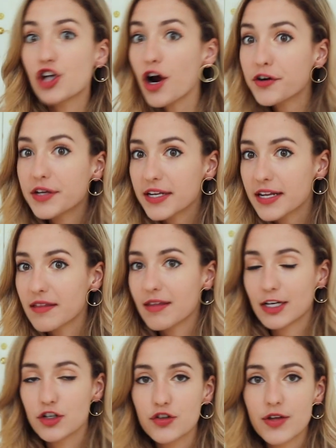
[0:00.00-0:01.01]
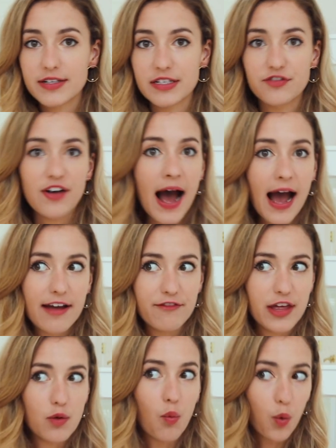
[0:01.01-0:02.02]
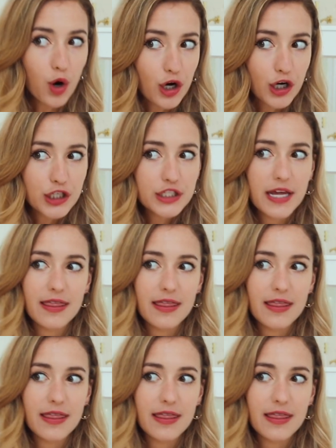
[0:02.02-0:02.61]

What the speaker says: started in like 2005, they weren't,